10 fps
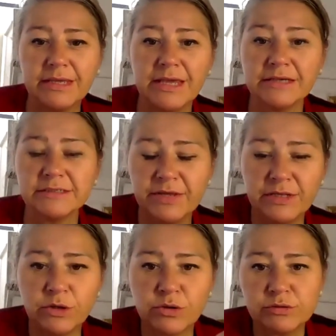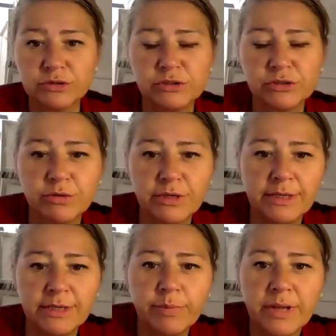Yes, I think the course you're
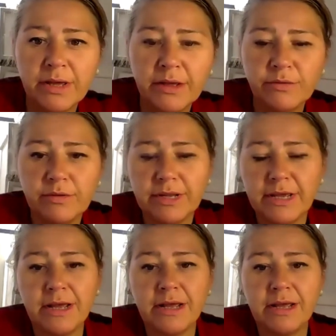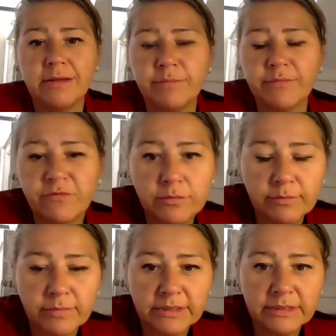talking about
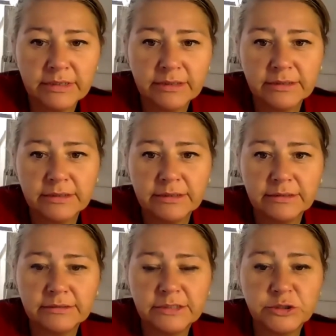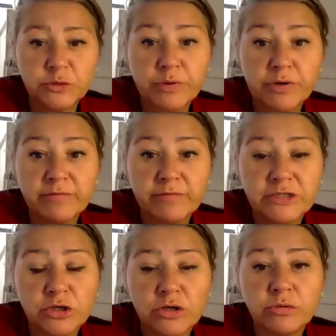from the Digital
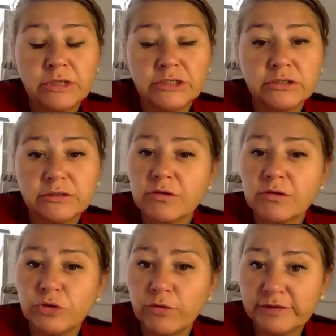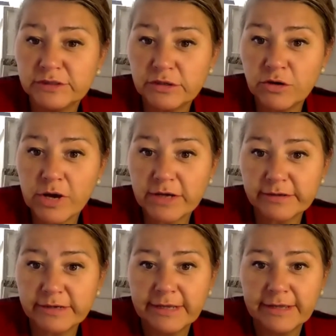Preservation Coalition is called Novice to Know-How.
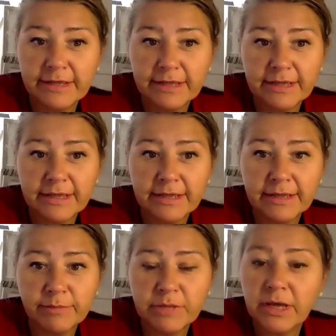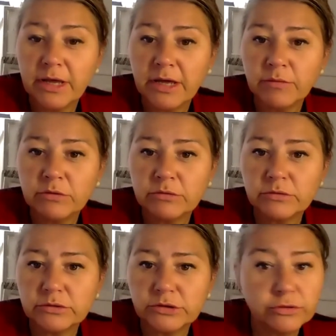I'm not
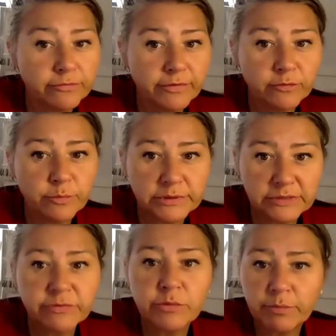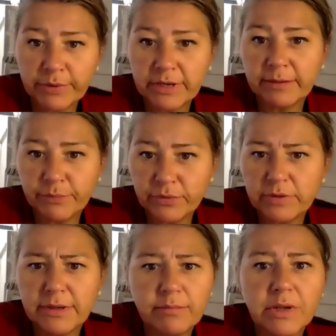sure if it's open to everyone, but I
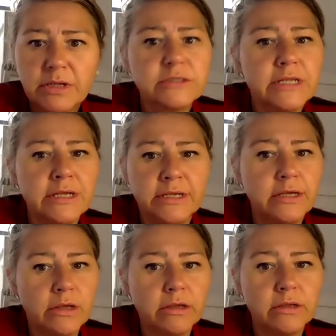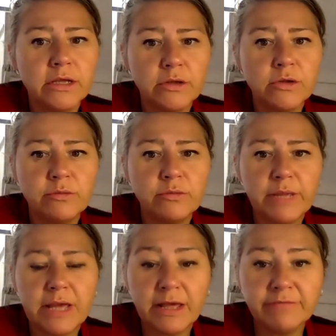pretty much think it could
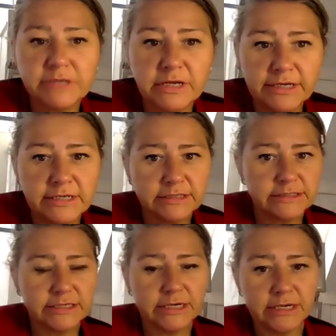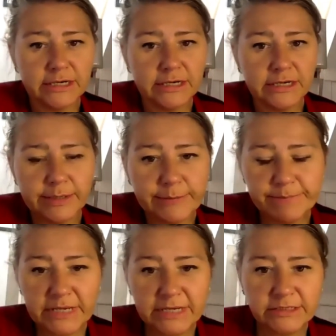be. I've done it,
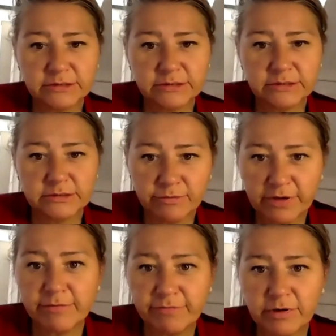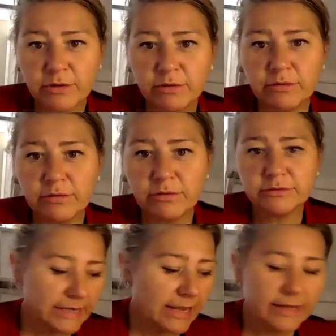and it's a very, very good
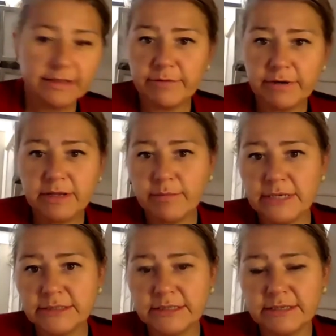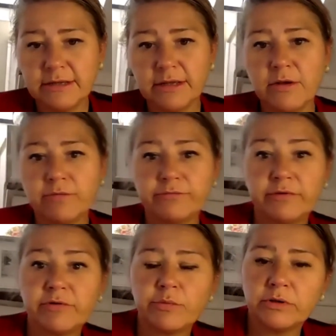course, and I'd highly recommend it
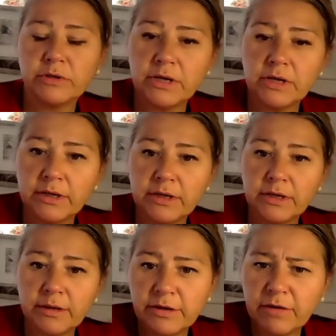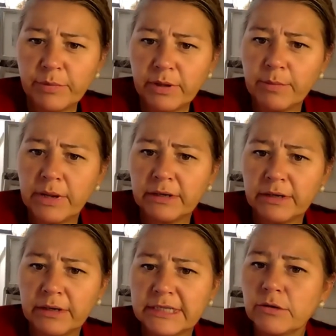for everyone. I think you have about a
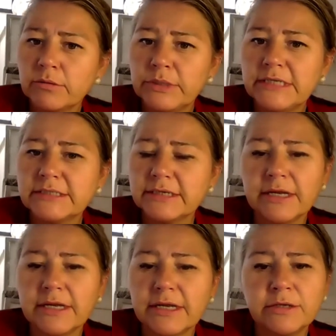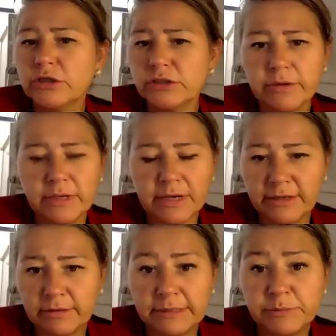month to complete it, and you can do
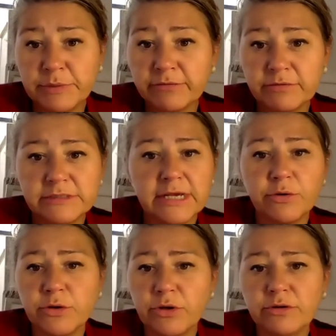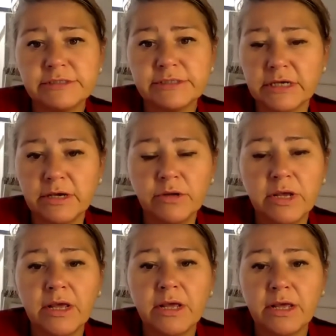it either a little bit every day, or you could sit
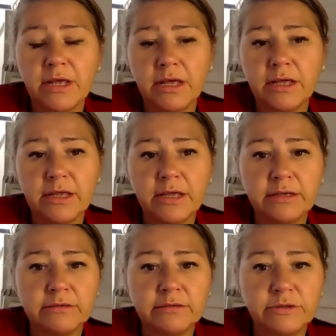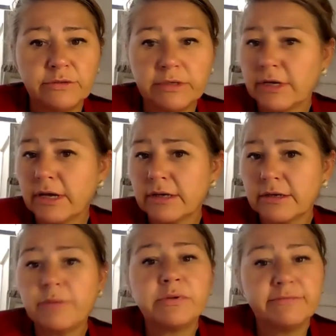down and do it in a
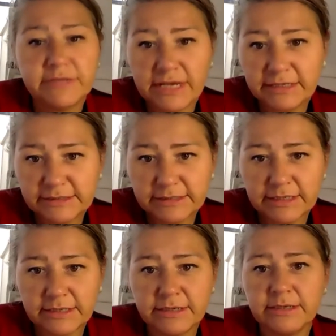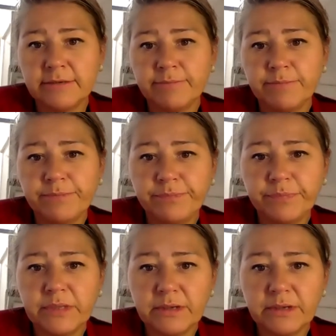couple of days. And